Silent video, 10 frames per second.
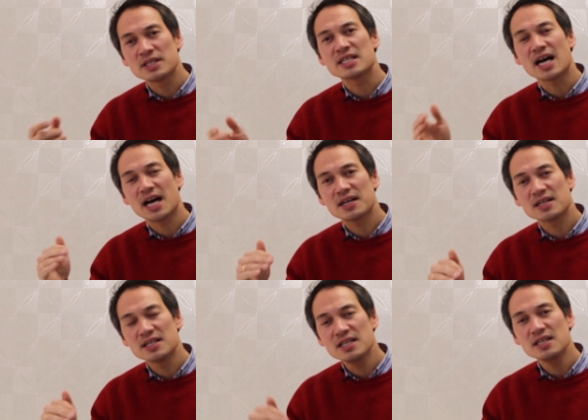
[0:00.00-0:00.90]
is
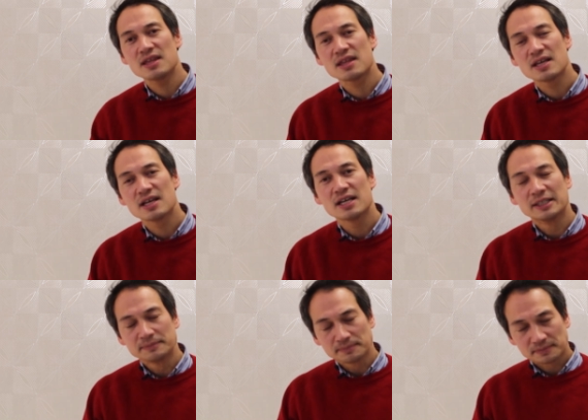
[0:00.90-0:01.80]
underneath
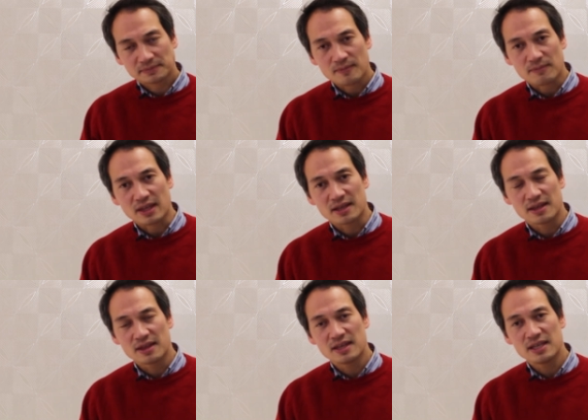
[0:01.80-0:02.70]

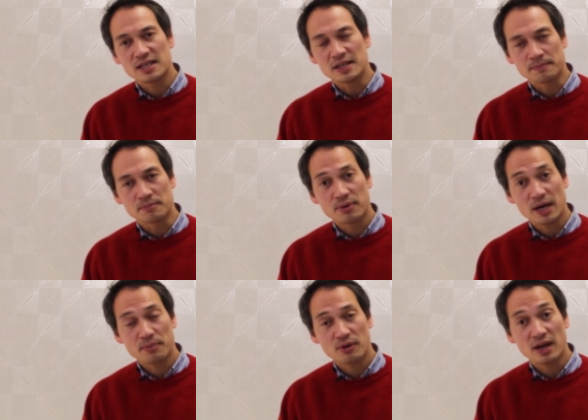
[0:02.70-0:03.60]
the
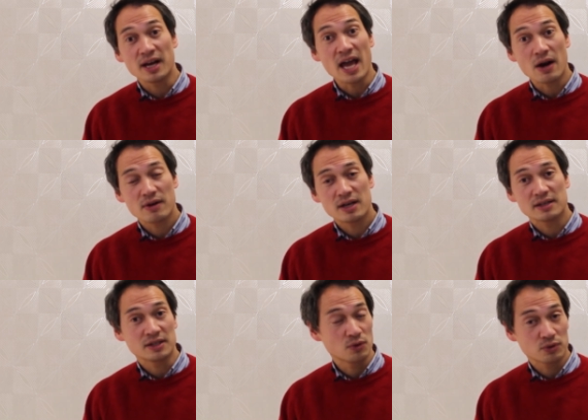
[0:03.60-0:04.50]
preparate area
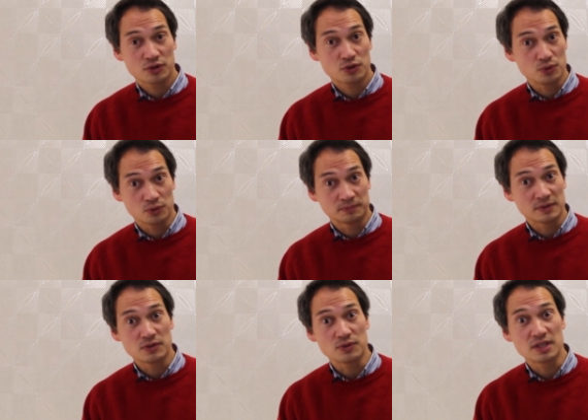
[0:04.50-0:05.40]
in order to
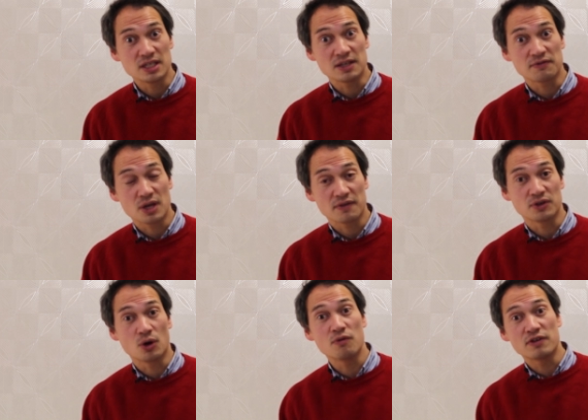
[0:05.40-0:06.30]
see if you have
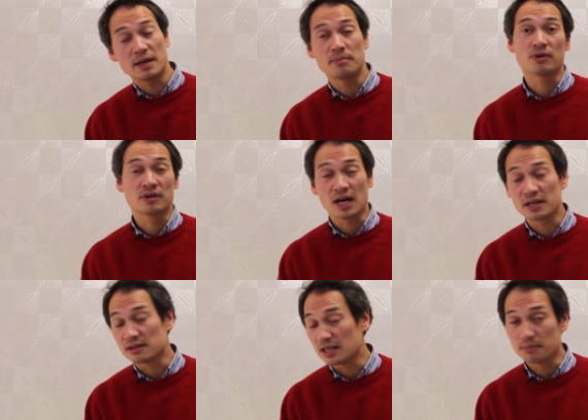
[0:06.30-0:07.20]
an overlap or an
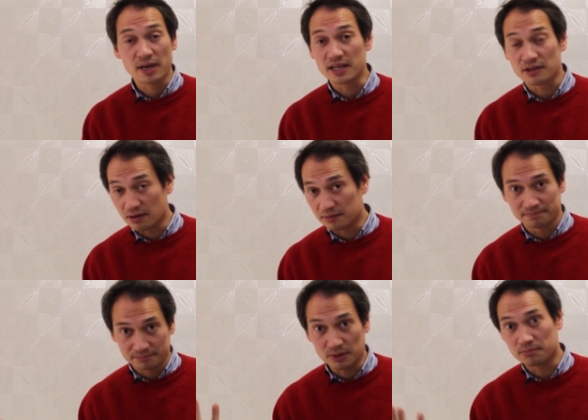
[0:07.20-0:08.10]
underlap later on.
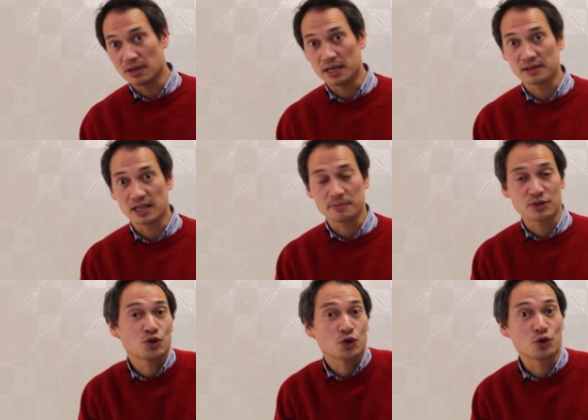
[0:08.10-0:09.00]
But underlap
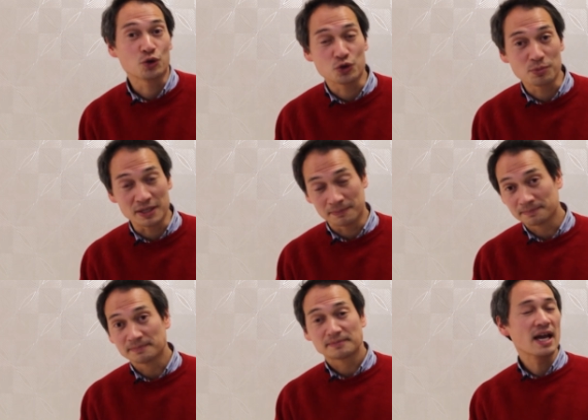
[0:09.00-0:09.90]
it's not going to be.
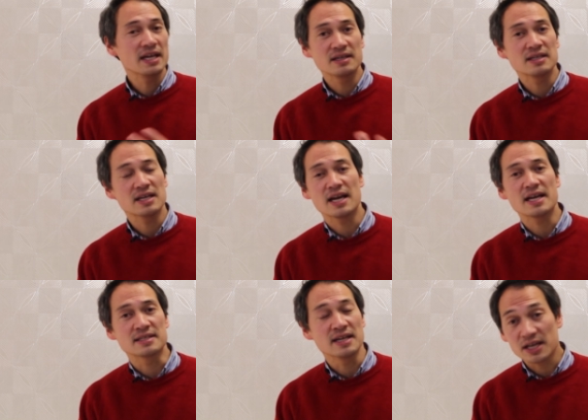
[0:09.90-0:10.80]
And
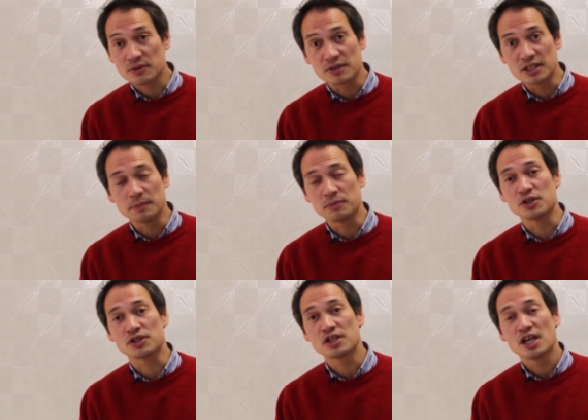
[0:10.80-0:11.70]
as an extra tip,
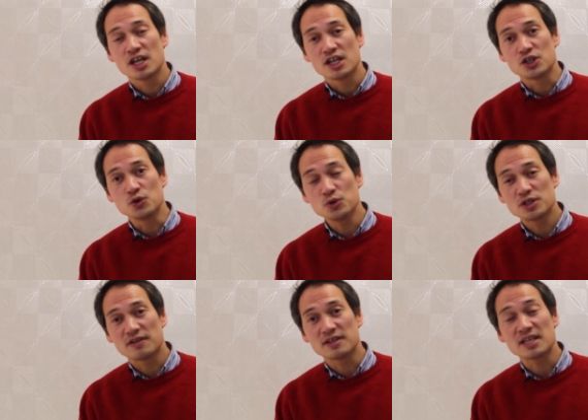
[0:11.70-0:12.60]
just
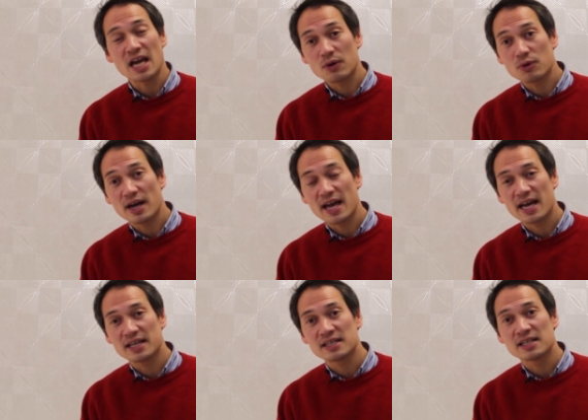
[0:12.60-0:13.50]
use this
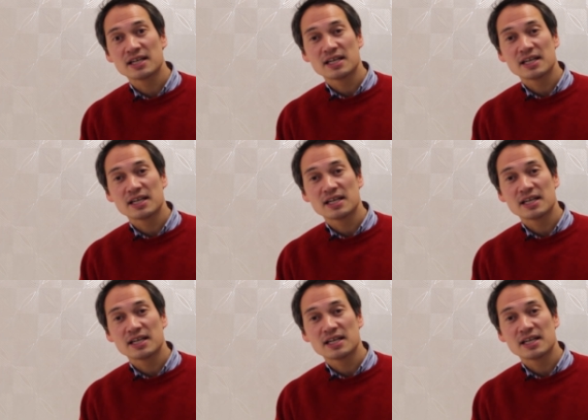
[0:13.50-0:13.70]
arrowhead,